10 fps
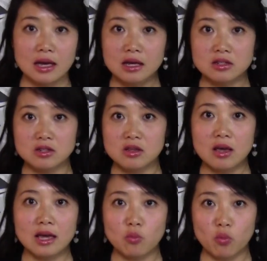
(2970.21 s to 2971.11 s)
It
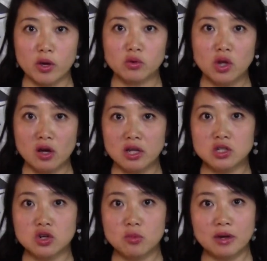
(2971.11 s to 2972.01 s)
will not
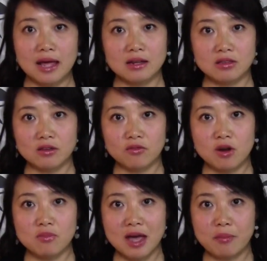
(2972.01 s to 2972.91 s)
interpret anything
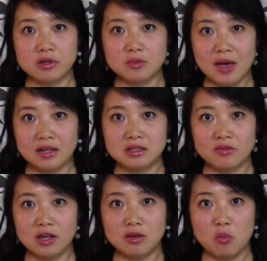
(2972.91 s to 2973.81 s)
from that
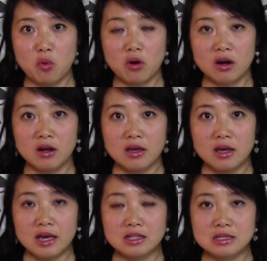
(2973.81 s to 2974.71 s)
perspective anymore.
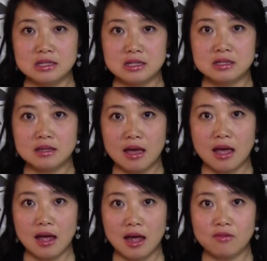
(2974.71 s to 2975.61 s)
It sees
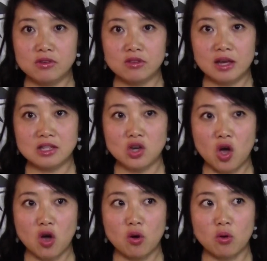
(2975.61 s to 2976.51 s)
everything as a
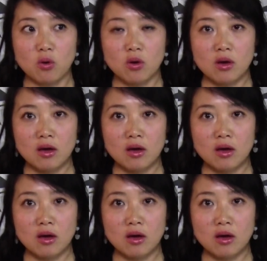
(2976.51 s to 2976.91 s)
whole.